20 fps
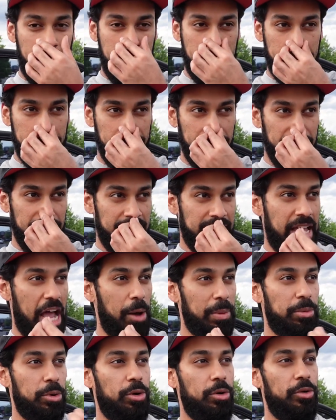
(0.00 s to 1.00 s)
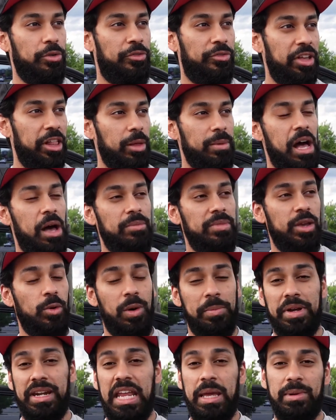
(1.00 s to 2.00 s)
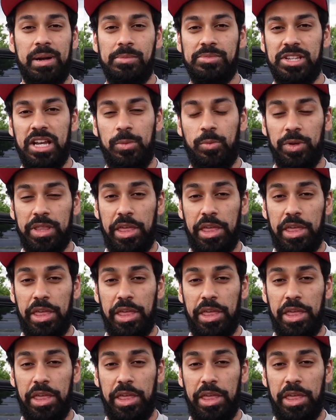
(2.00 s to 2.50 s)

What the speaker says: How people feel about me when my name comes up,